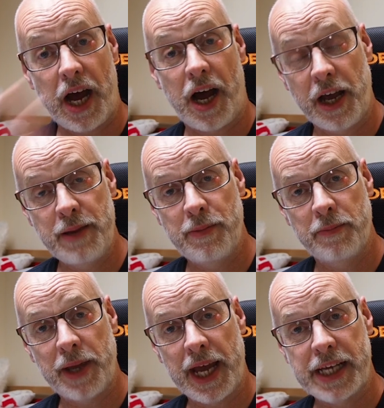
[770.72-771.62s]
I'm a
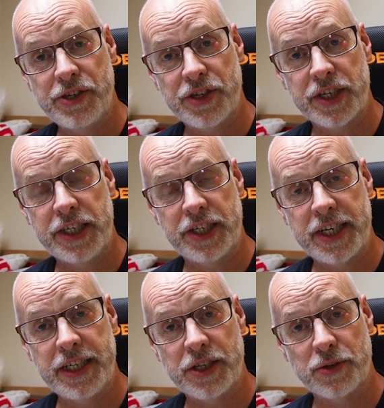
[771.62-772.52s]
bit
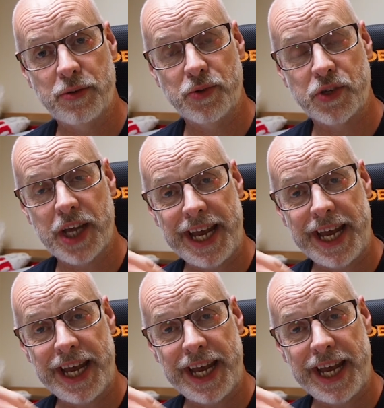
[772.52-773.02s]
anti-diesels